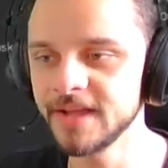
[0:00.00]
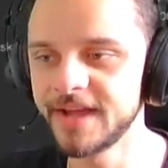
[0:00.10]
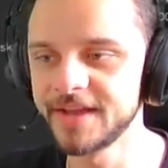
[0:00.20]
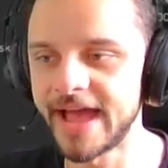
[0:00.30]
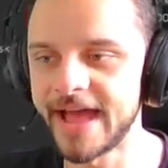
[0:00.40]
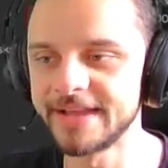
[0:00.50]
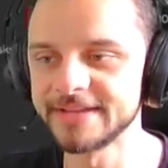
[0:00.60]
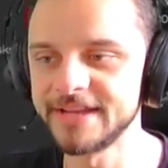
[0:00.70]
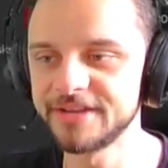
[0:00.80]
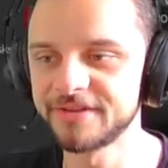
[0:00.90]
and
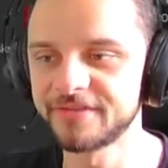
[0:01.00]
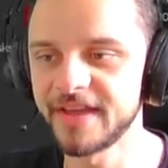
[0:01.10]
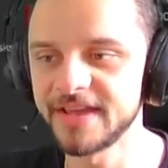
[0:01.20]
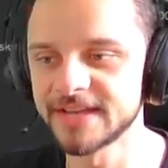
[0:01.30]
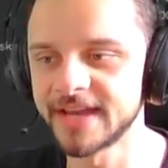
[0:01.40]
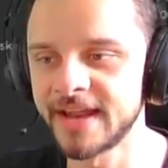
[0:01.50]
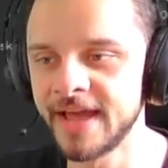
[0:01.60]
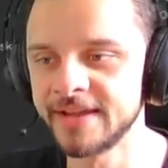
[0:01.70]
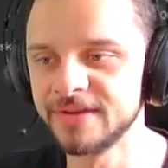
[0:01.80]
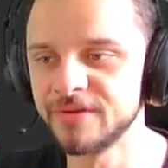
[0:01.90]
add interface, I can
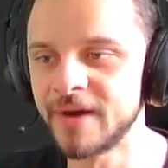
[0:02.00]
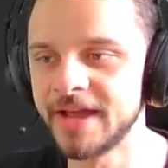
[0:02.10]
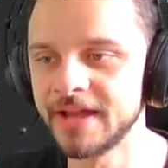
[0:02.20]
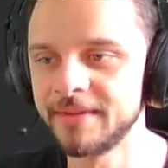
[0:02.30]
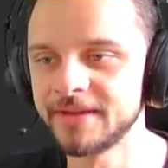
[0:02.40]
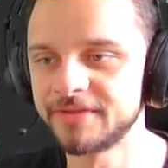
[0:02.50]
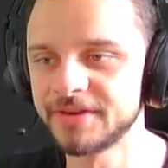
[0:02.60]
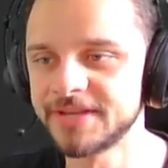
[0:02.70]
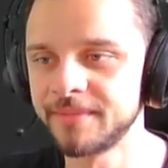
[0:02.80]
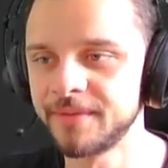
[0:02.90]
add an UI element, for
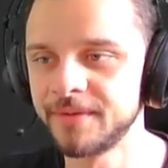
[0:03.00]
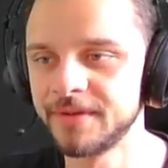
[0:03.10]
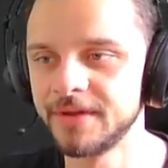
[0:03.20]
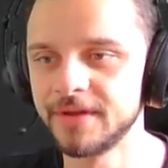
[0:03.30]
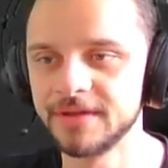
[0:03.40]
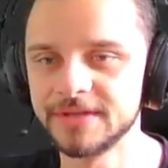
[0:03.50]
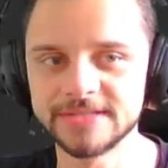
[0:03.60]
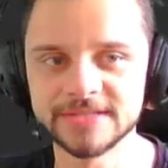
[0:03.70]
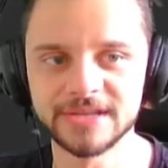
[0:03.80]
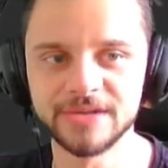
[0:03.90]
example.
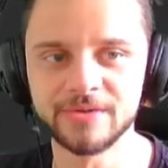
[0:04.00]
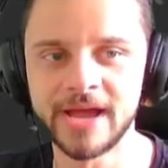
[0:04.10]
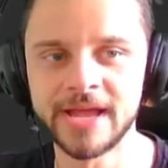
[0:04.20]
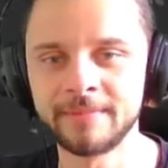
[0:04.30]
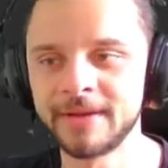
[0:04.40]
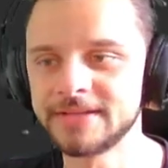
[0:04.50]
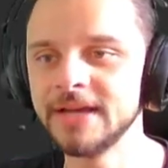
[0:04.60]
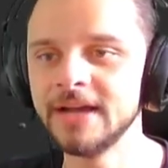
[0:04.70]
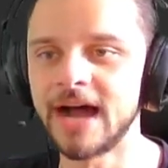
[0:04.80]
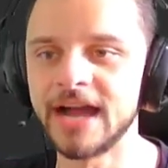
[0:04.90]
This is an UI element.
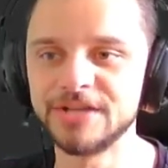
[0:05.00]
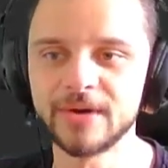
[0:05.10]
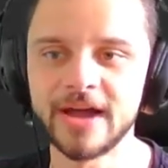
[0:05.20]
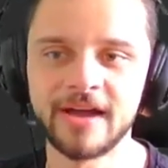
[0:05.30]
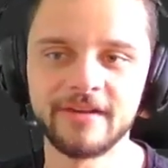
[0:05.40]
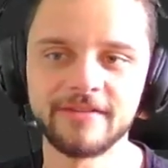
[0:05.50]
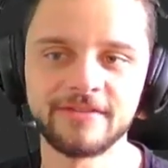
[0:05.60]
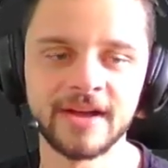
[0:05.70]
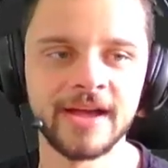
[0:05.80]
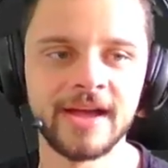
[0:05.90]
I do
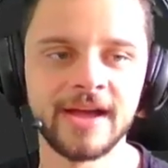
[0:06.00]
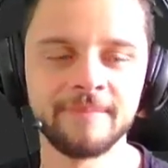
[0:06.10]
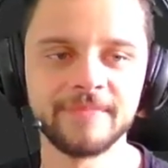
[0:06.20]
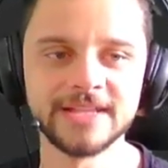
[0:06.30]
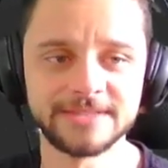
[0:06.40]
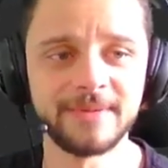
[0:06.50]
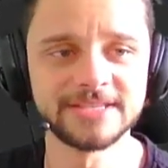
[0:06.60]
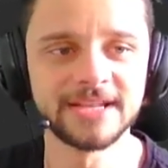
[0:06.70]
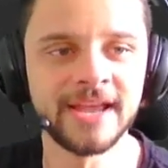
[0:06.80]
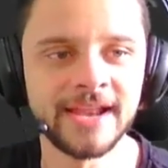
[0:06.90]
have, it's
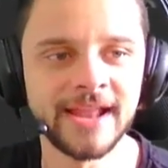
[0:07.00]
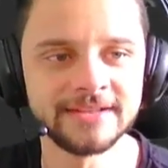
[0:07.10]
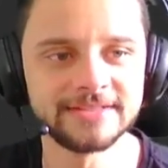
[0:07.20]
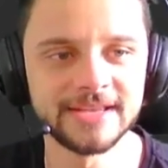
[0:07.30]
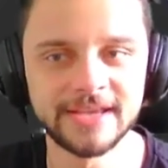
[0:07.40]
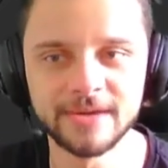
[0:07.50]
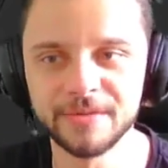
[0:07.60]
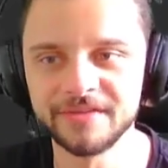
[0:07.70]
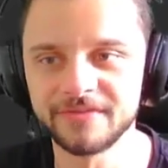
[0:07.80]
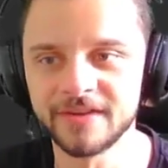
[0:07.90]
basically an entity
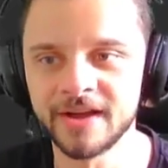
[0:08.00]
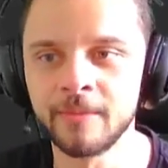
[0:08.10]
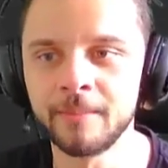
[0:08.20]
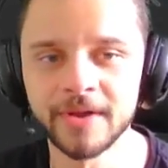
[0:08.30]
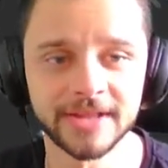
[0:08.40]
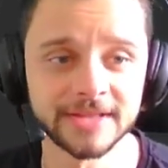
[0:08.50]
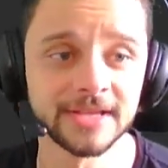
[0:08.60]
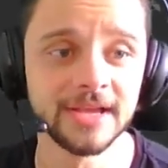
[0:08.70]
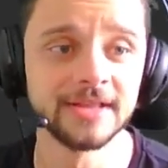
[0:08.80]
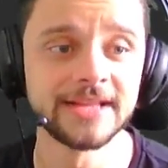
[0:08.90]
with a
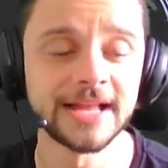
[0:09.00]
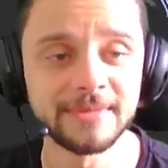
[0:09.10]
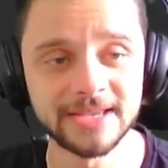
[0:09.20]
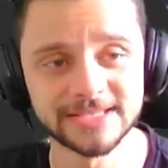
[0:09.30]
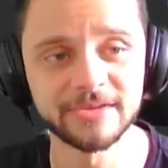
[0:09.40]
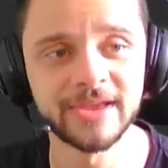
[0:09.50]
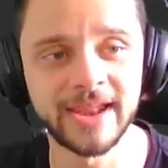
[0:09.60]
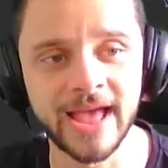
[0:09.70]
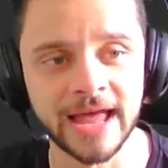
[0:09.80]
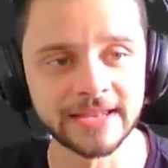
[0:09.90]
component. That means that you
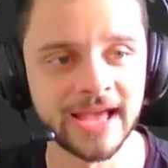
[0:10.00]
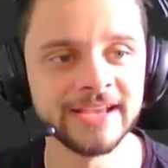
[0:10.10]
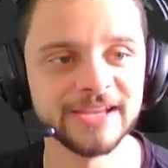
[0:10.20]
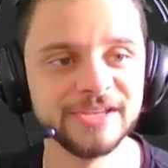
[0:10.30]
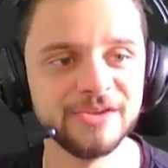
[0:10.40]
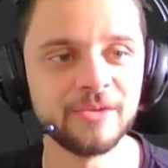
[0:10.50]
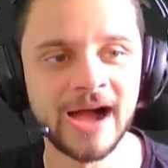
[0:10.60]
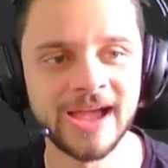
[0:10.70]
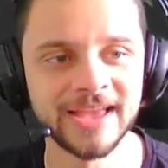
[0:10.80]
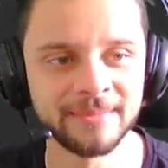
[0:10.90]
can add like an
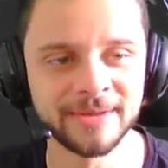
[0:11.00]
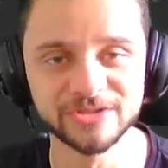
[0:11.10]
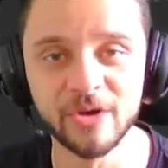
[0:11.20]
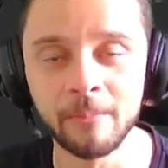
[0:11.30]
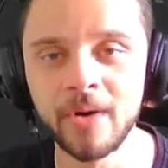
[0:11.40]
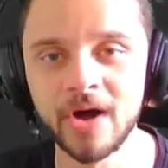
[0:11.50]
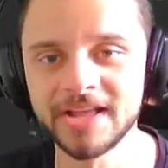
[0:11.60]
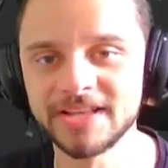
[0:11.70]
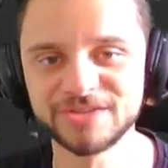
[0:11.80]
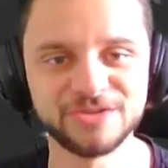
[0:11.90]
UI element
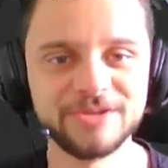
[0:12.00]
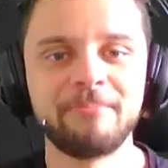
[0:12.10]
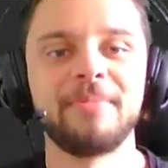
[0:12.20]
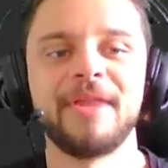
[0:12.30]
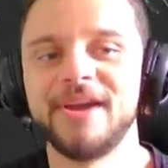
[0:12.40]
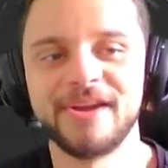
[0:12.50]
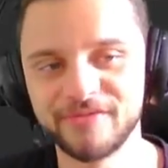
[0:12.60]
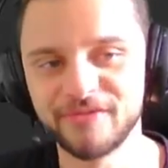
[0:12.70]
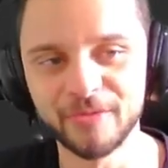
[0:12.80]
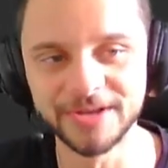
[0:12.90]
component to the player
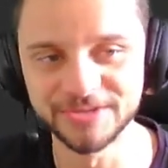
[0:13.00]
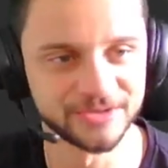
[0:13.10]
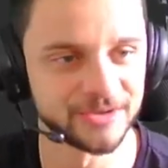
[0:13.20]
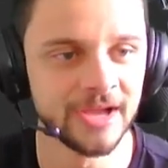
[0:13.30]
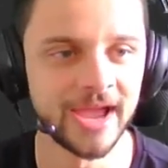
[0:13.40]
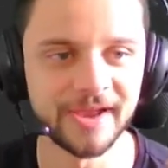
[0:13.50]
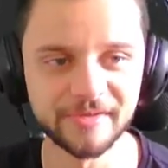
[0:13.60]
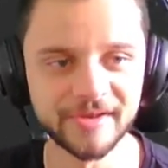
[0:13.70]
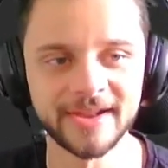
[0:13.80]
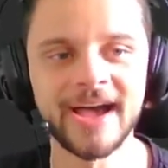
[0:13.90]
if you want to, and
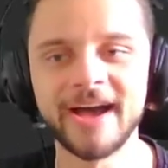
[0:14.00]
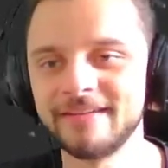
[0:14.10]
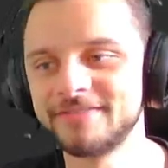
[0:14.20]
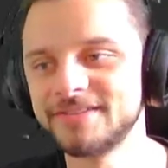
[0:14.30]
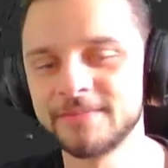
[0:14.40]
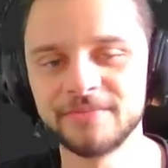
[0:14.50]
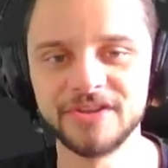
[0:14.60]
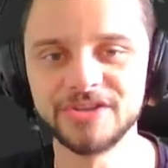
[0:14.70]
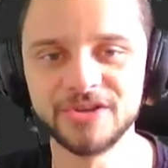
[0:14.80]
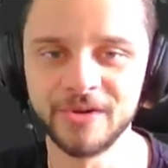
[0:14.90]
you're gonna have
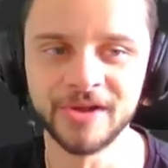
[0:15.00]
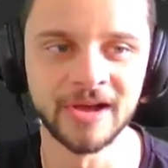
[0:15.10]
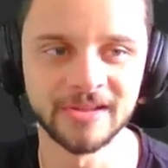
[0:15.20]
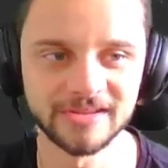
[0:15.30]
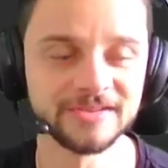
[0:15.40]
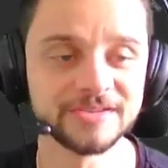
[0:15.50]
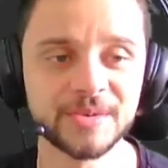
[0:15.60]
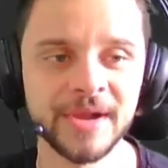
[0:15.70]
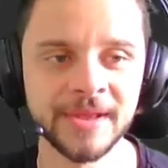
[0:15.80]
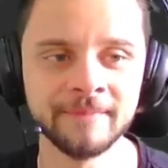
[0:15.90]
something showing out on
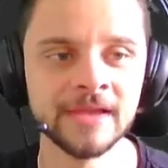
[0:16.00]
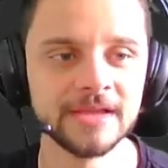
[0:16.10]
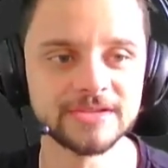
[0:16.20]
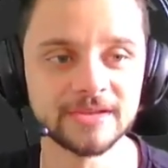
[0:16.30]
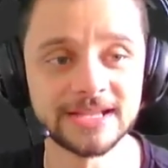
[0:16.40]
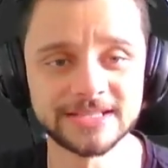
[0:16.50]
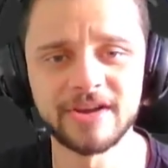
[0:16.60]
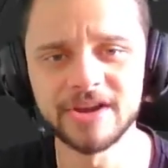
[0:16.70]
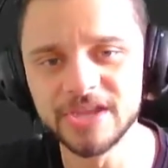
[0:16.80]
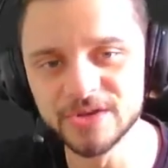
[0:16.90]
screen. So that's
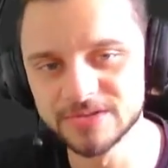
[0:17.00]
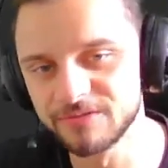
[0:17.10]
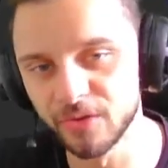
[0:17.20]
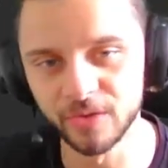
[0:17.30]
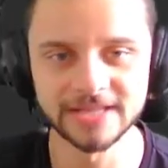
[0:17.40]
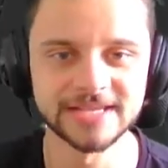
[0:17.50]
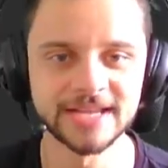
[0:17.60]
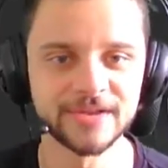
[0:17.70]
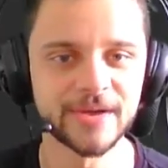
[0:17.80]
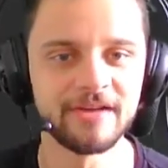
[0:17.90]
very useful. Let's
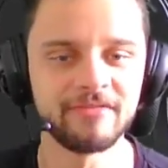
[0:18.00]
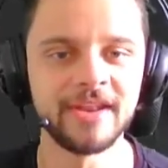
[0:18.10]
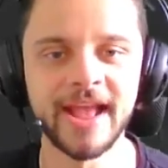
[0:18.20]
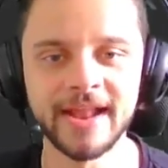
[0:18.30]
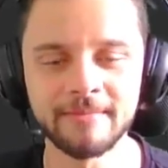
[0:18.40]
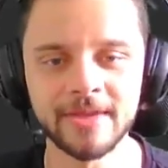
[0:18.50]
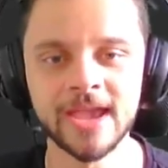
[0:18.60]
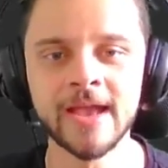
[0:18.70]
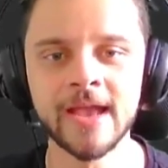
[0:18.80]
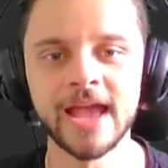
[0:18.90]
say that you have an
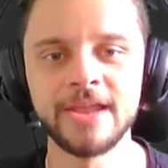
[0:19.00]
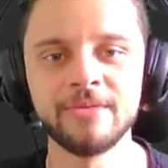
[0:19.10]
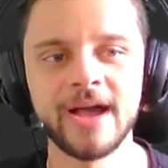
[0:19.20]
enemy and you